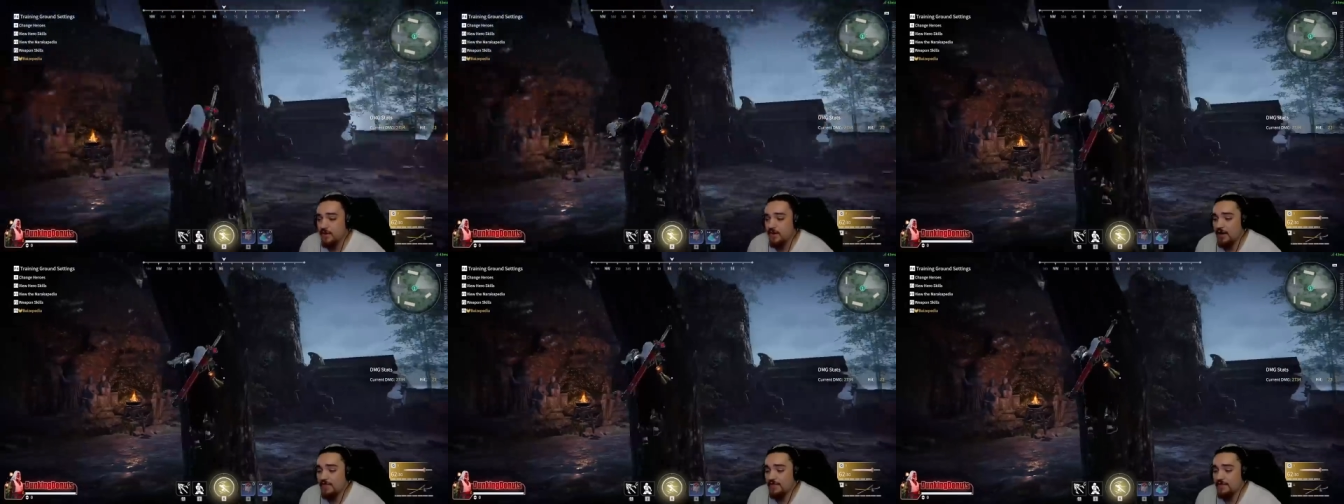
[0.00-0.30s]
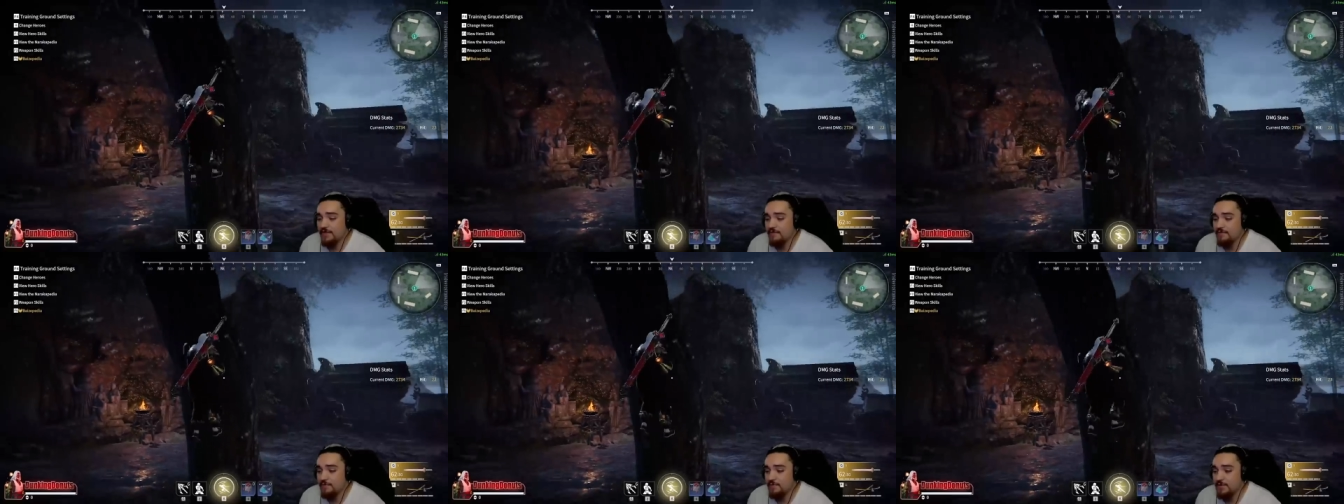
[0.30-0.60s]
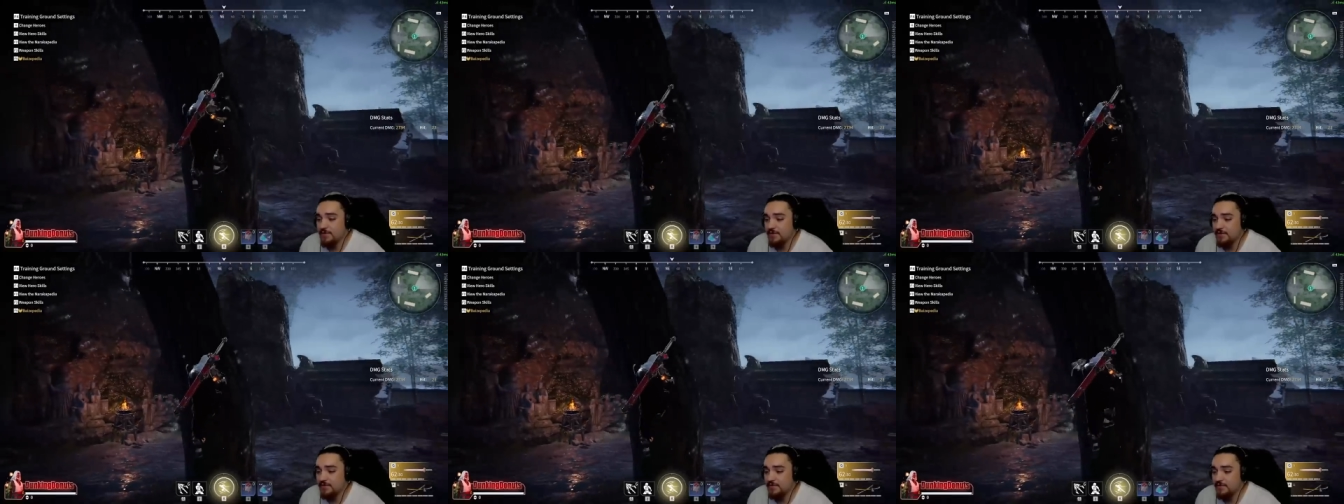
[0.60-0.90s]
and then
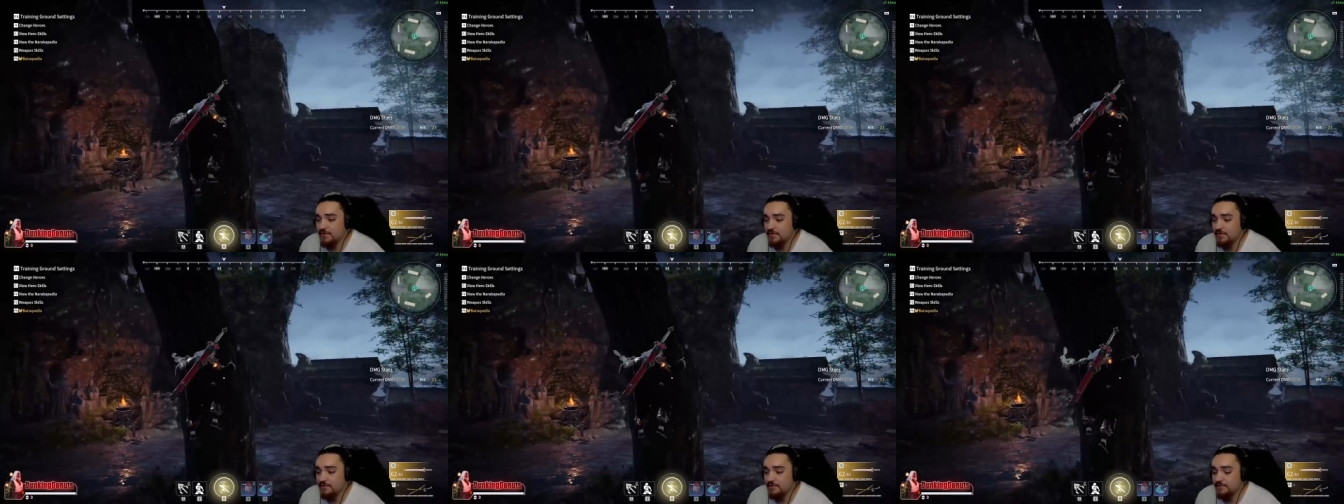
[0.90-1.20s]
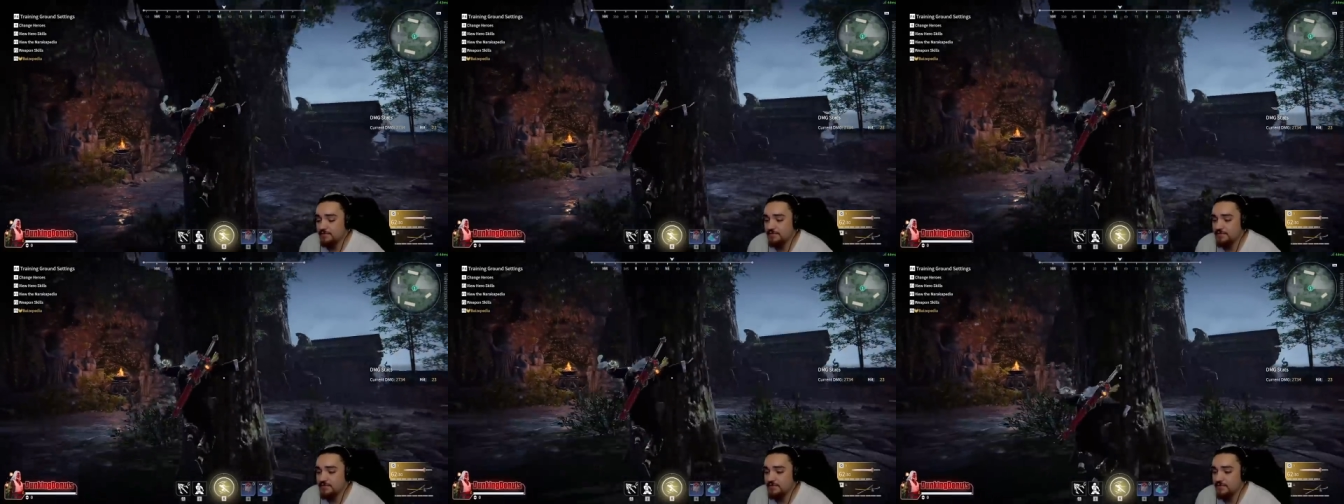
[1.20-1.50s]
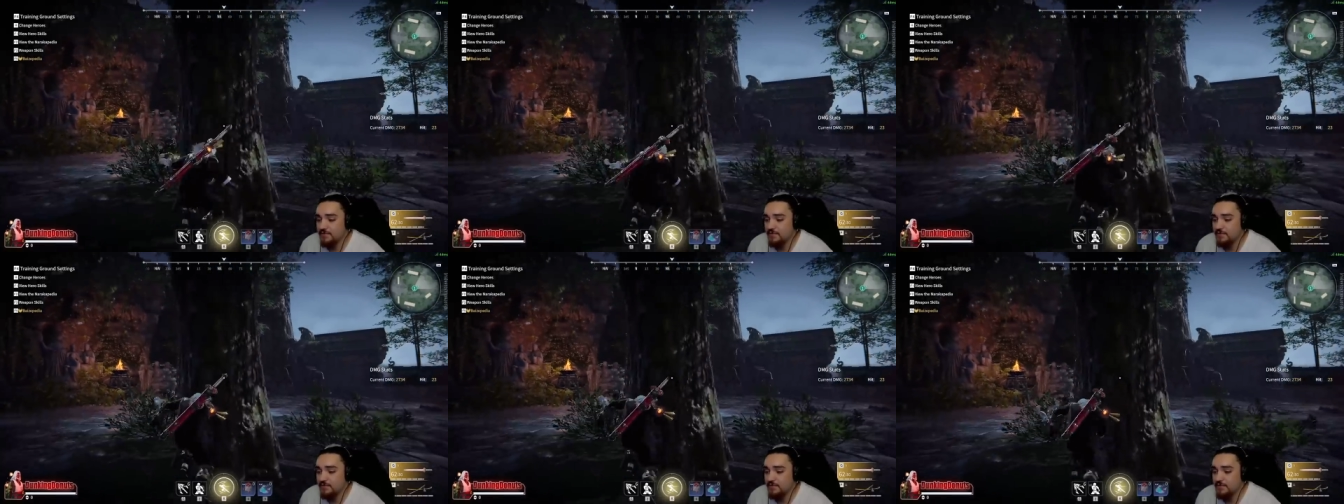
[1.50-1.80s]
repeat.
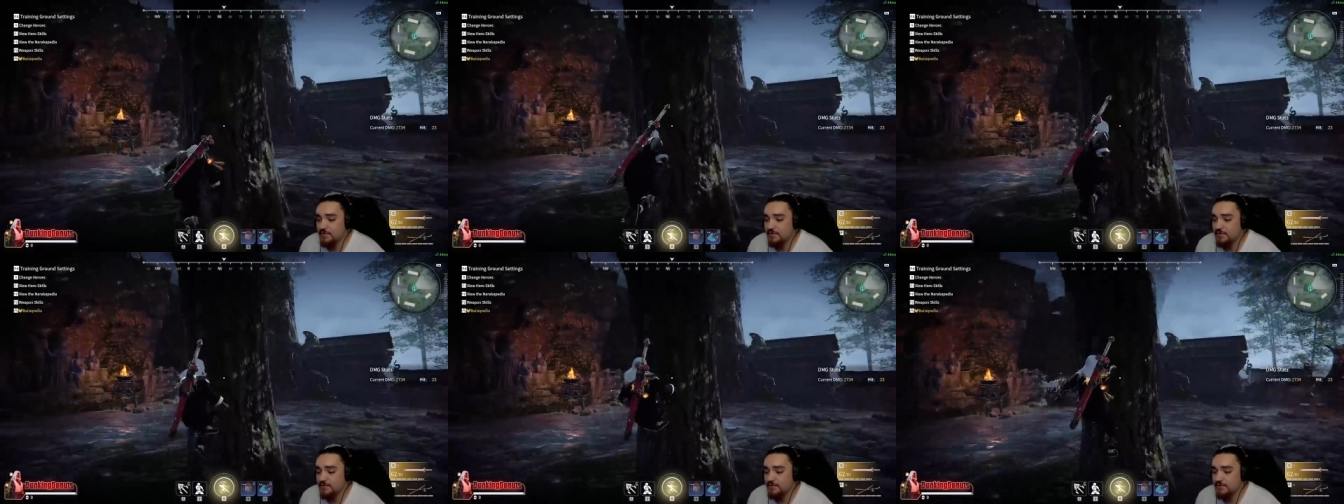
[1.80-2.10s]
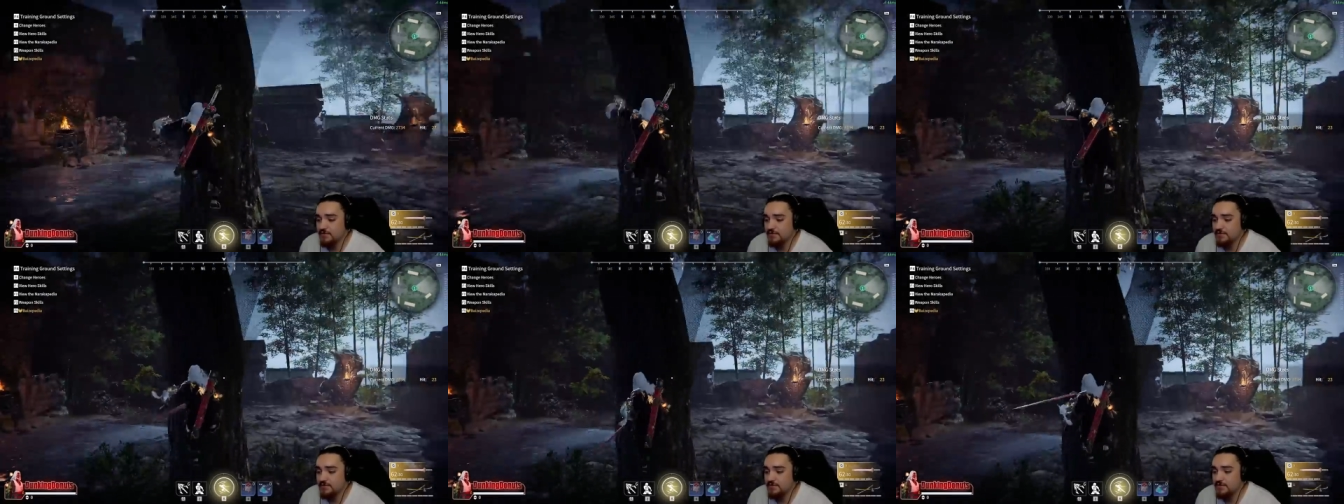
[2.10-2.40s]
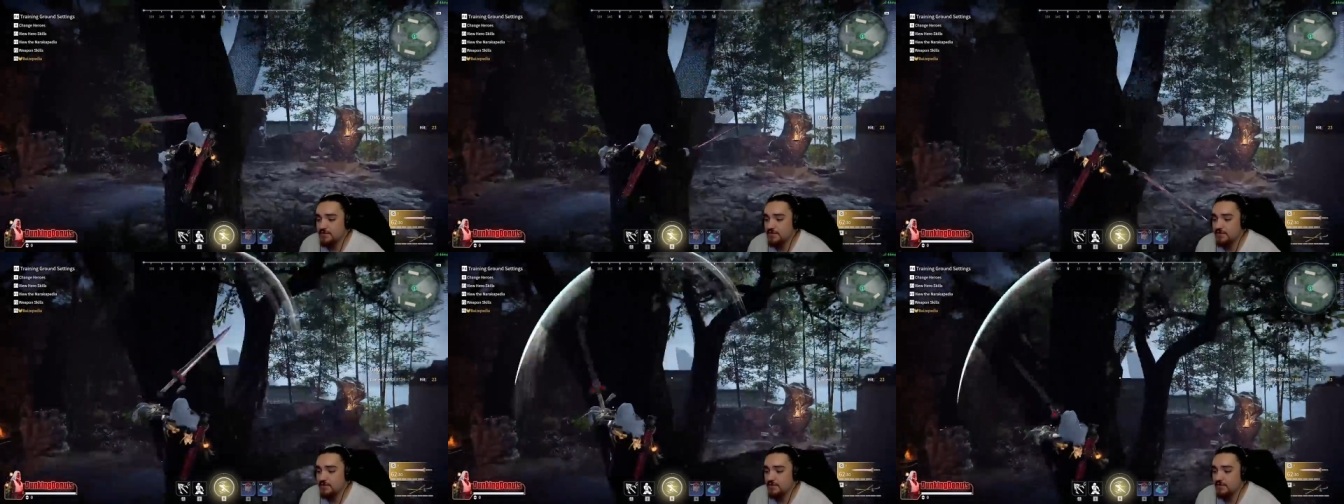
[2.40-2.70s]
So as you can
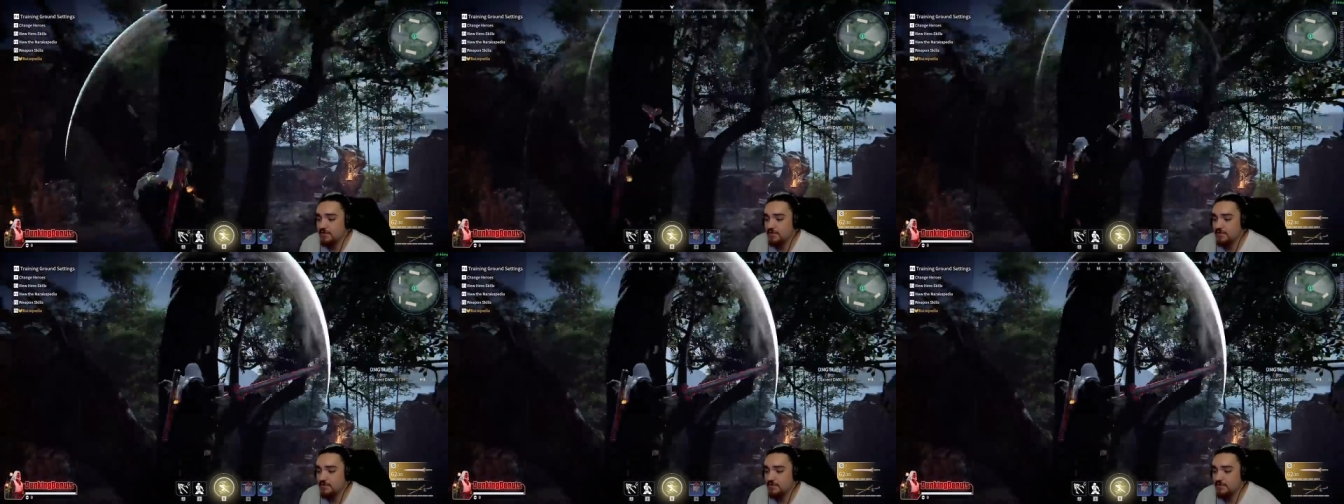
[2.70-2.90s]
see here.